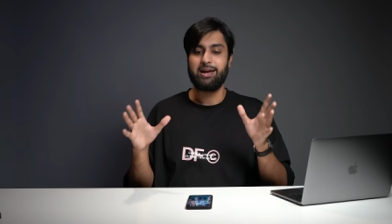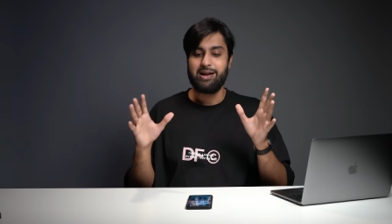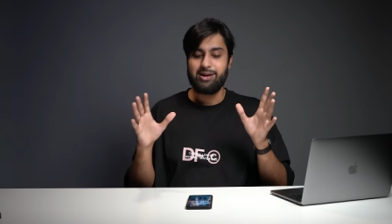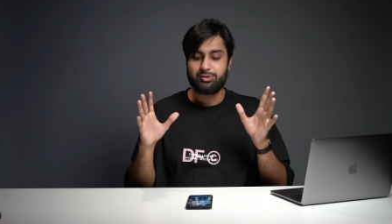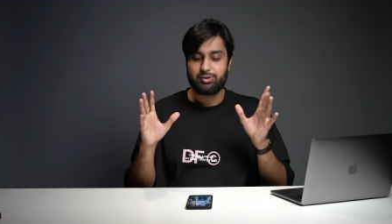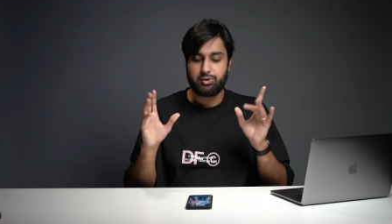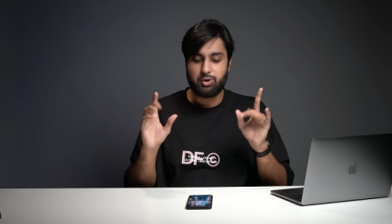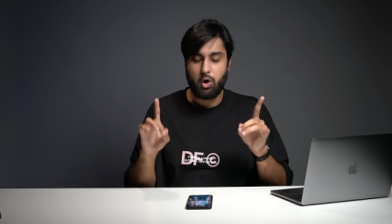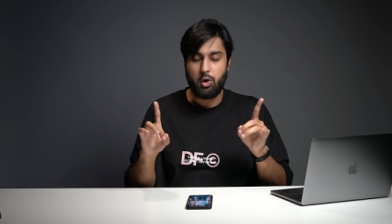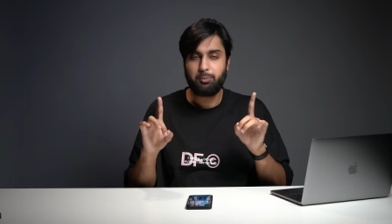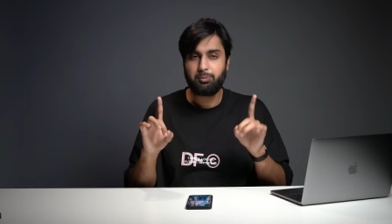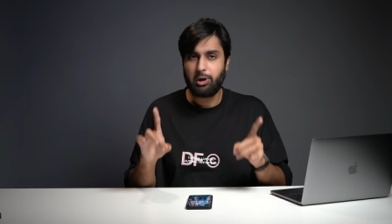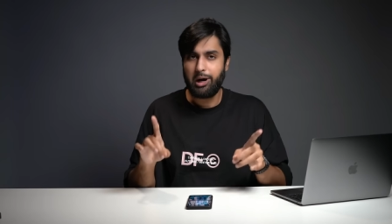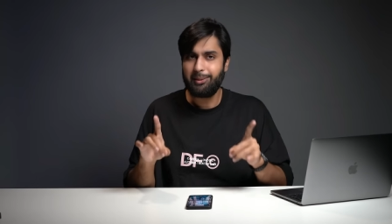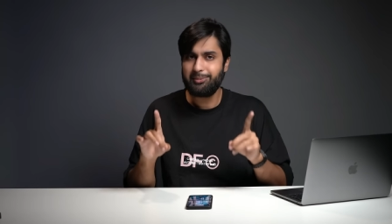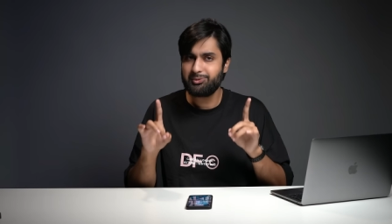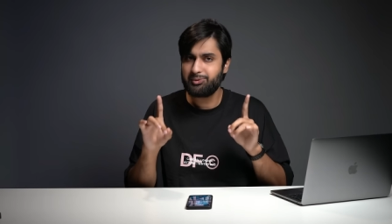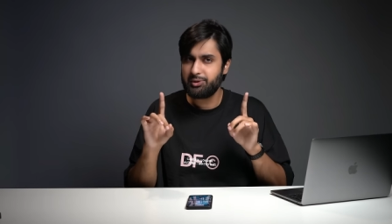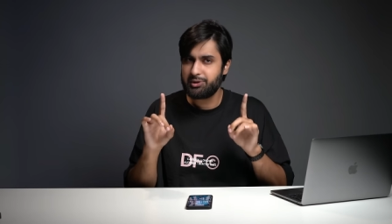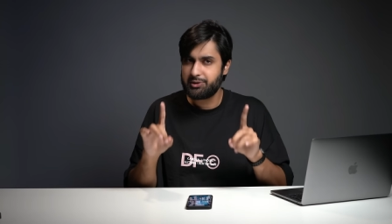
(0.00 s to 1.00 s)
So no
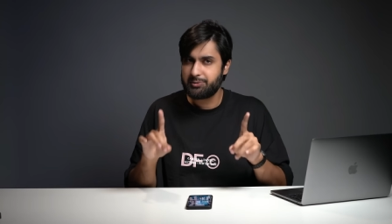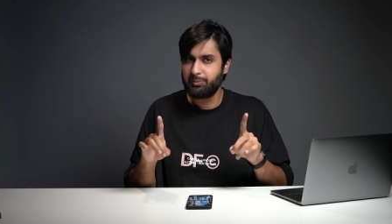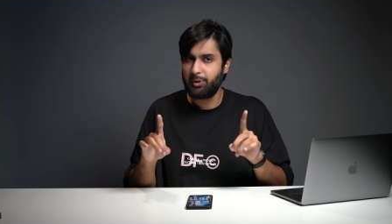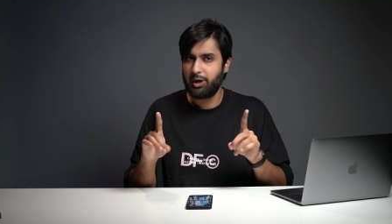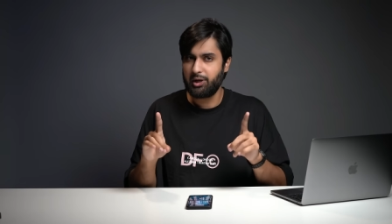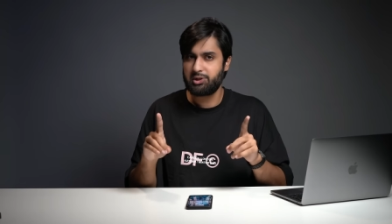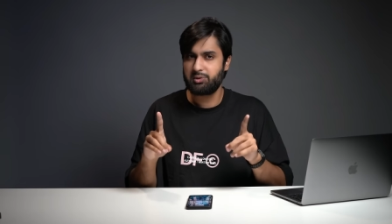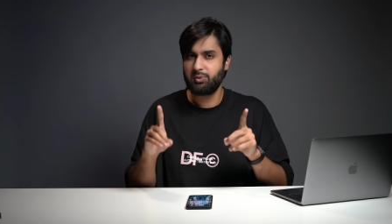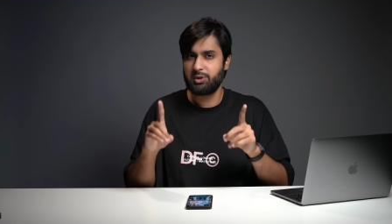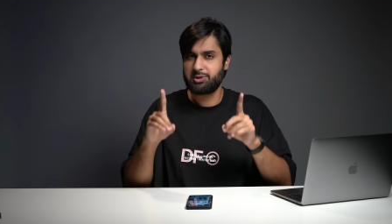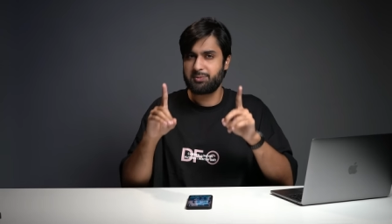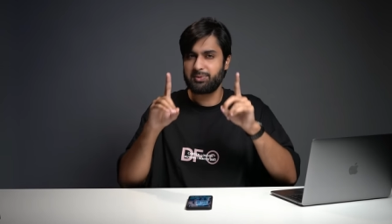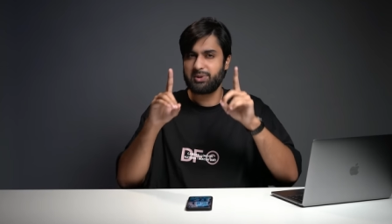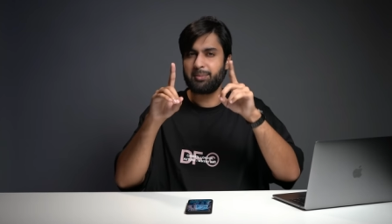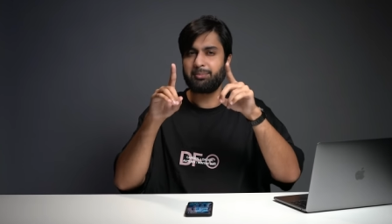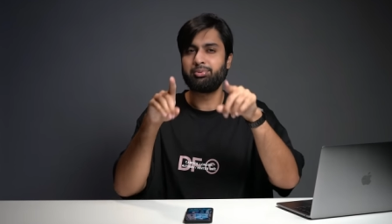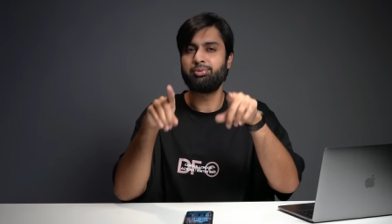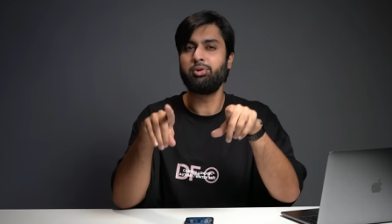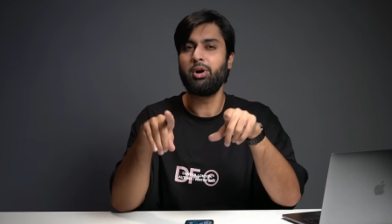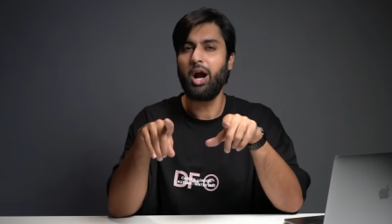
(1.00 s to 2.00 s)
problems with Smart Switch, but
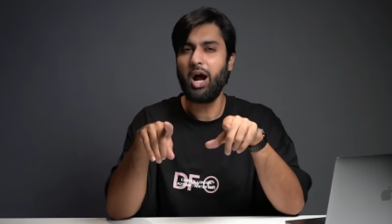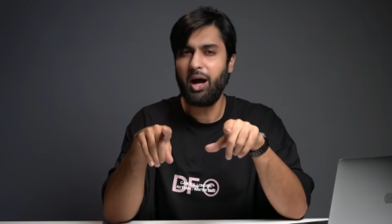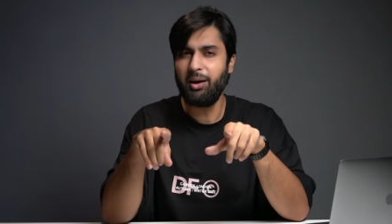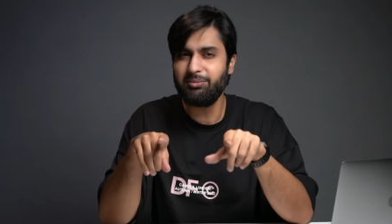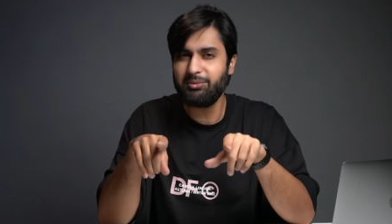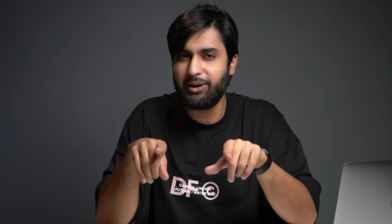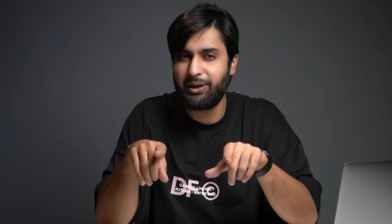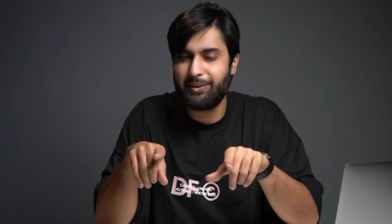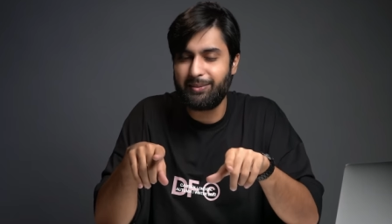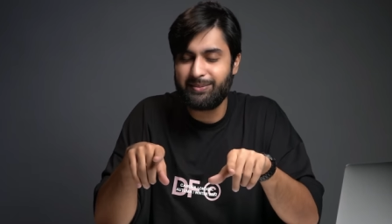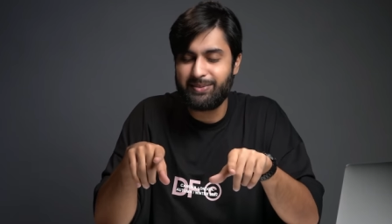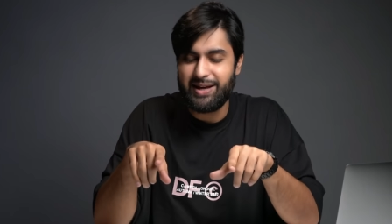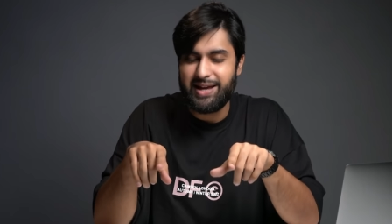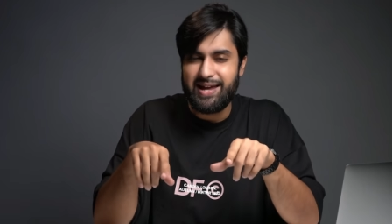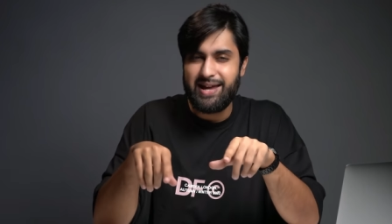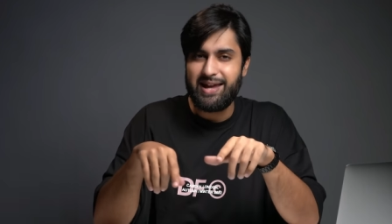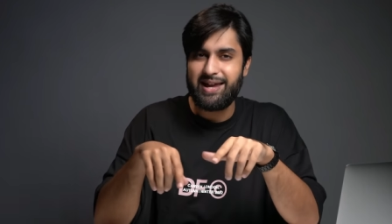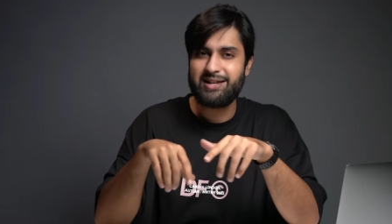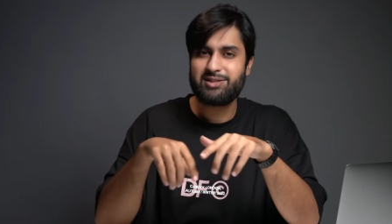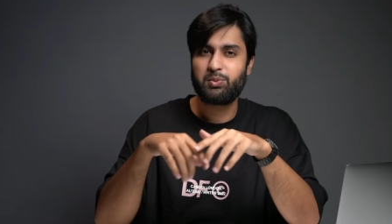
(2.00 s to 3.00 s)
the problem
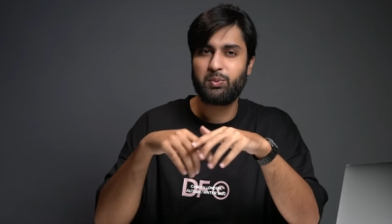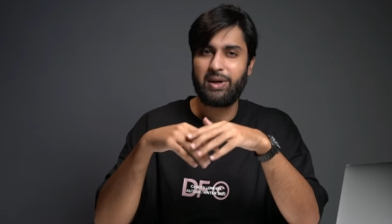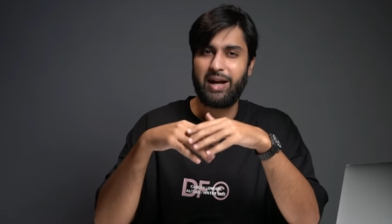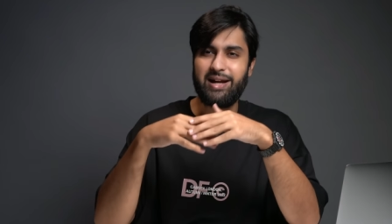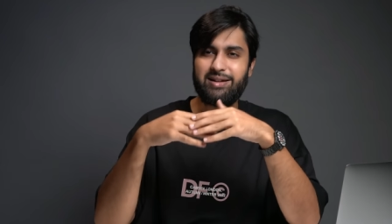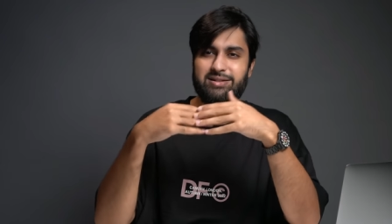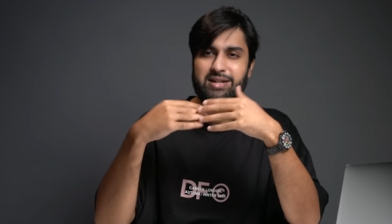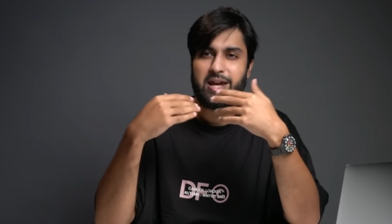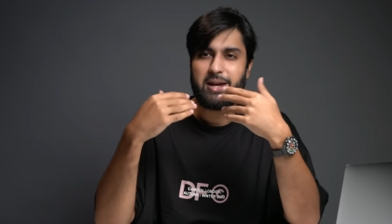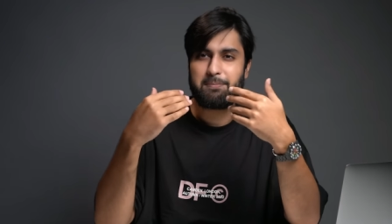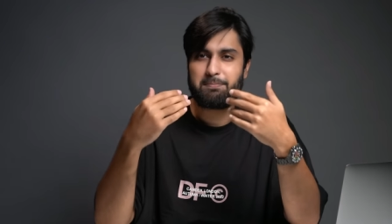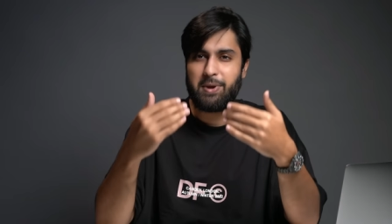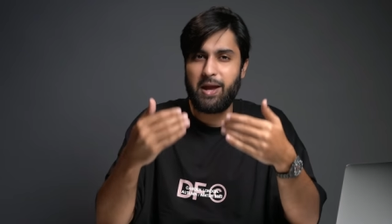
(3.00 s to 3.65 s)
is when I take